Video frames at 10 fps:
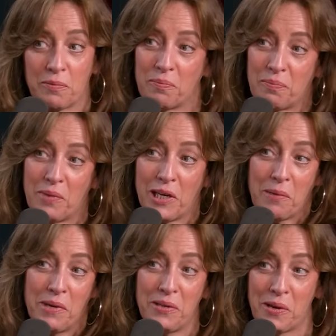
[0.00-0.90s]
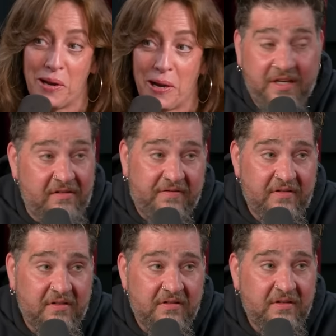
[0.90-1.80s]
Uh, I'm might not come in tonight. He'd leave.
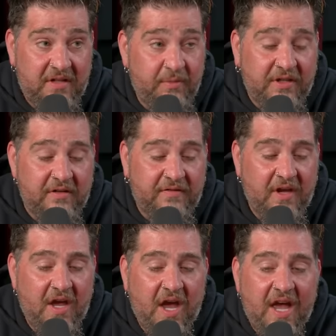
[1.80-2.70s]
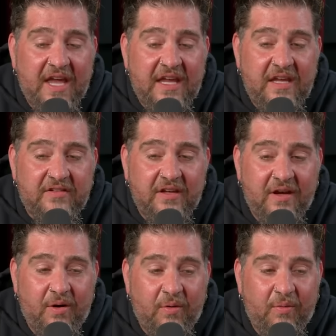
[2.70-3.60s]
He would leave. He's uh,
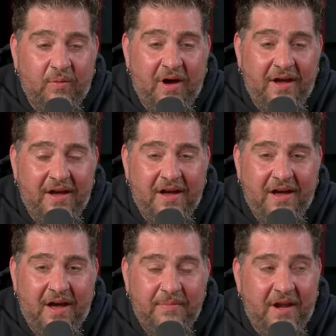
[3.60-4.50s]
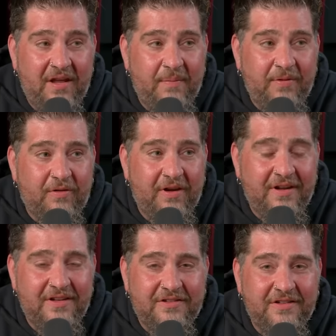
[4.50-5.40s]
why uh, I'm not a
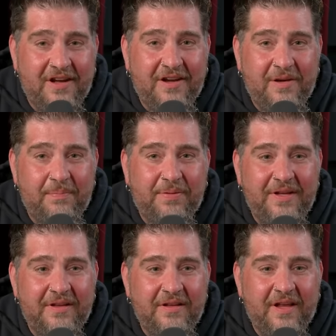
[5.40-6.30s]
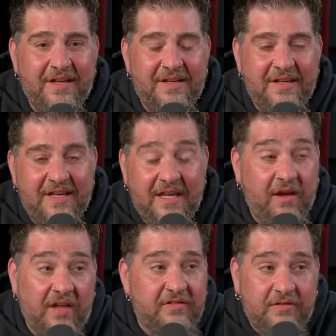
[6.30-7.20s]
hypocrite is uh, completely like he.
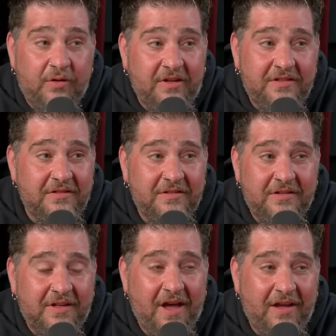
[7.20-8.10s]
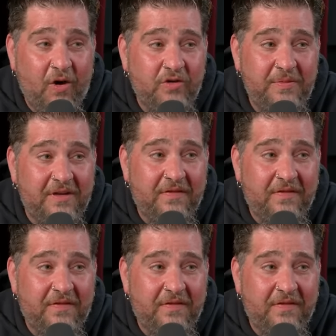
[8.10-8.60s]
Yes, no, listen, the guy owes me a